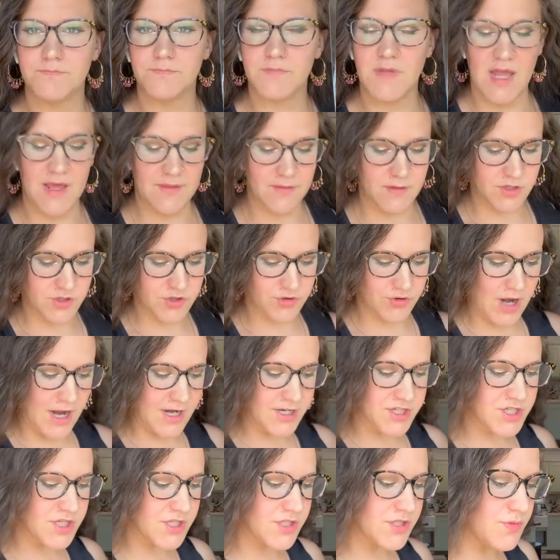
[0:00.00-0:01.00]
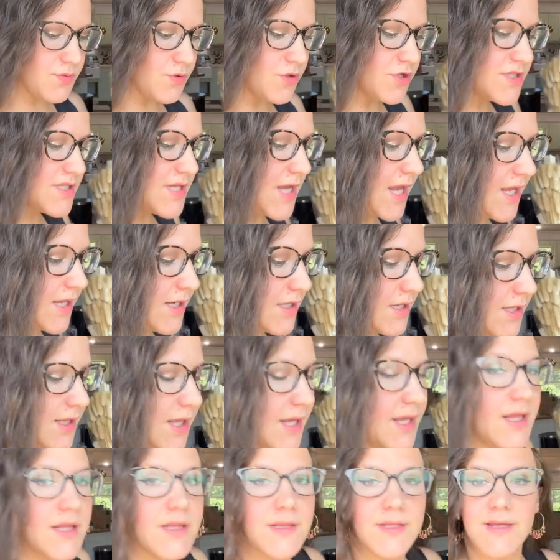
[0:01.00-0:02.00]
And the directions were saying to
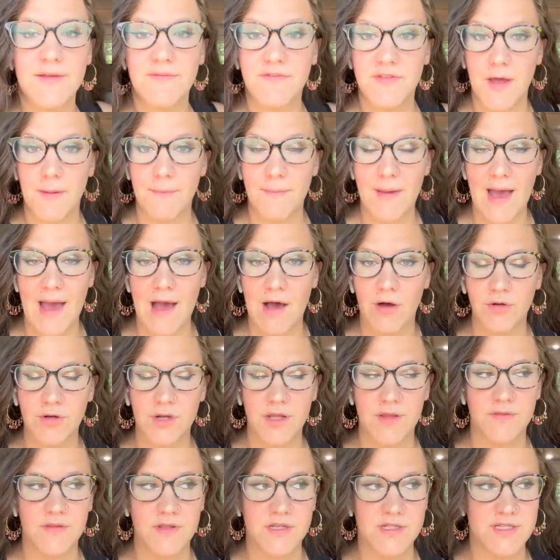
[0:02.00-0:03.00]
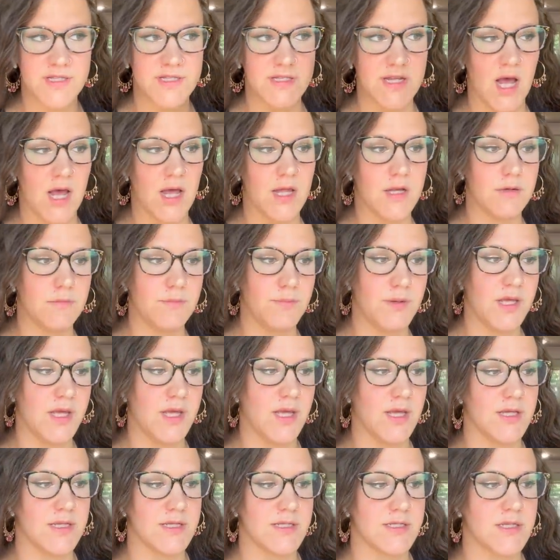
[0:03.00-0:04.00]
like leave them out in the sun
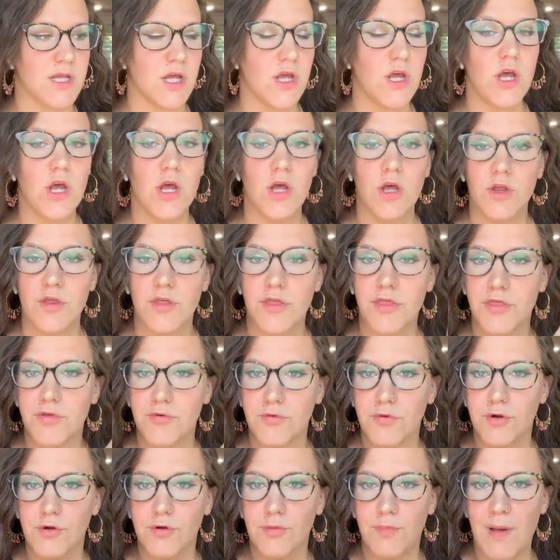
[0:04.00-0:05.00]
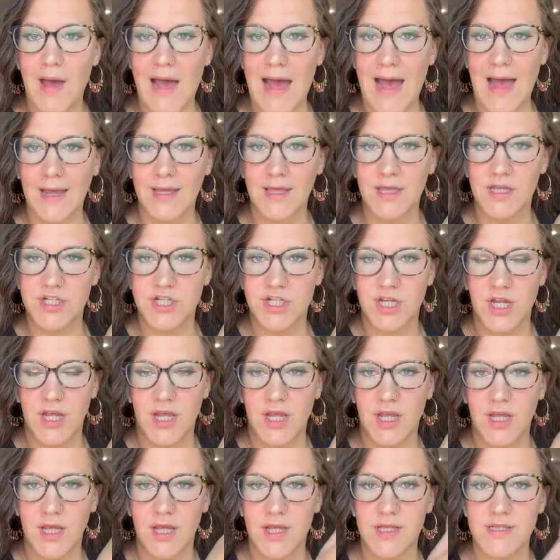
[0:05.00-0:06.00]
because through
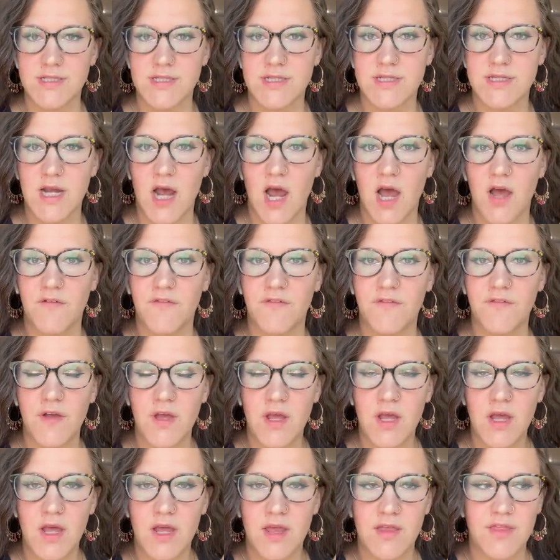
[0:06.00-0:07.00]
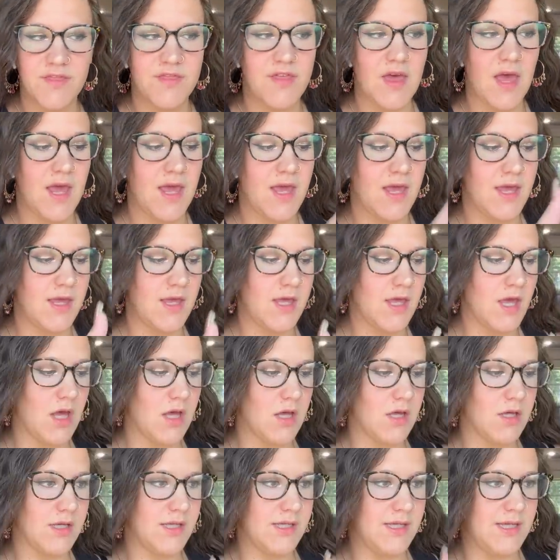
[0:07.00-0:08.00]
packaging and stuff, they
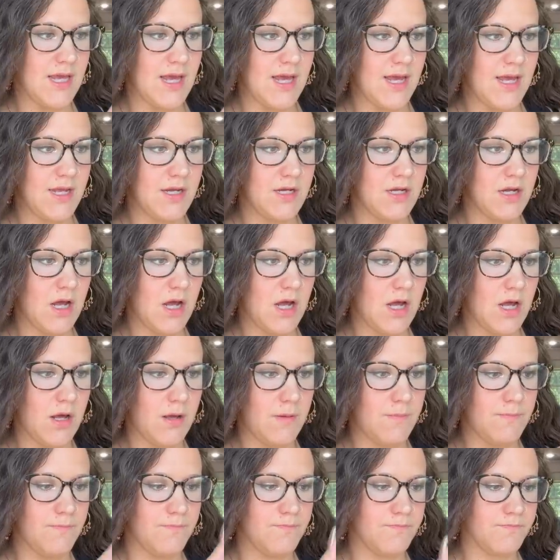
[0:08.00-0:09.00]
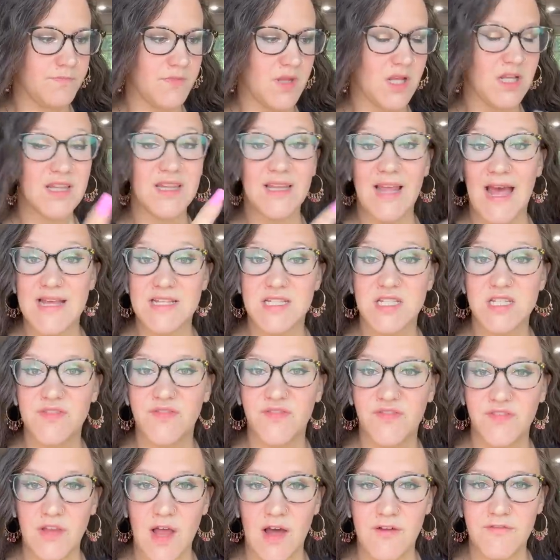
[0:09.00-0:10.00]
get um, less
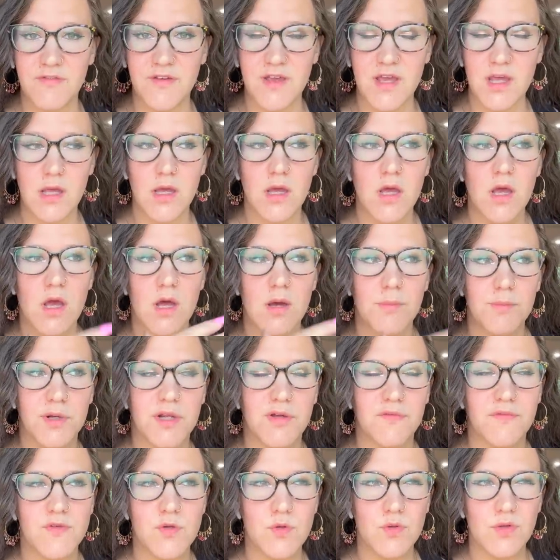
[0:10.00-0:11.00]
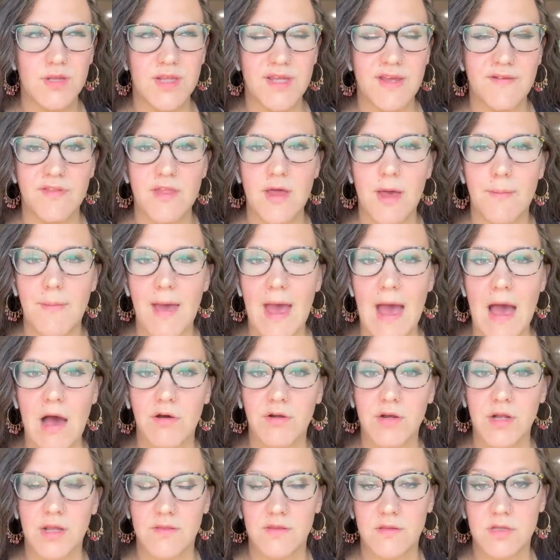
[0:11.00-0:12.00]
fluffy, but if you leave them
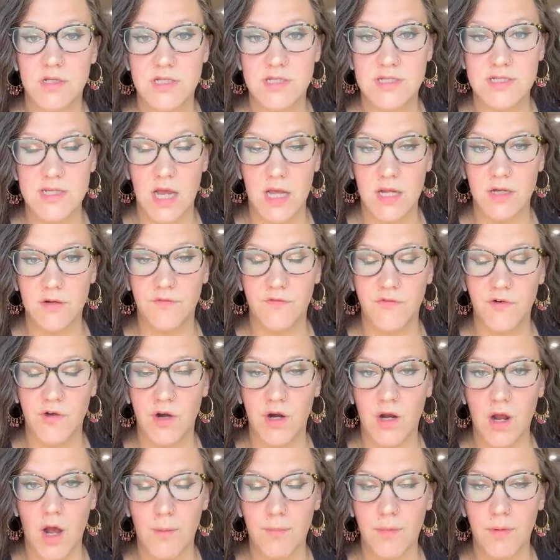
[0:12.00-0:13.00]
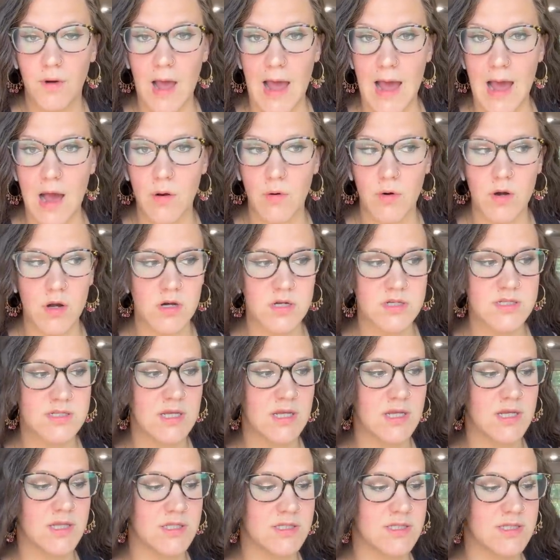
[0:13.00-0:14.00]
out in the sun for a couple hours,
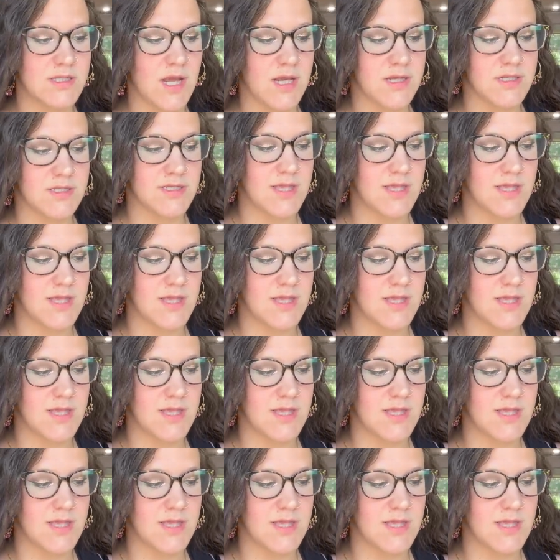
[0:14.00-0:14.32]
it says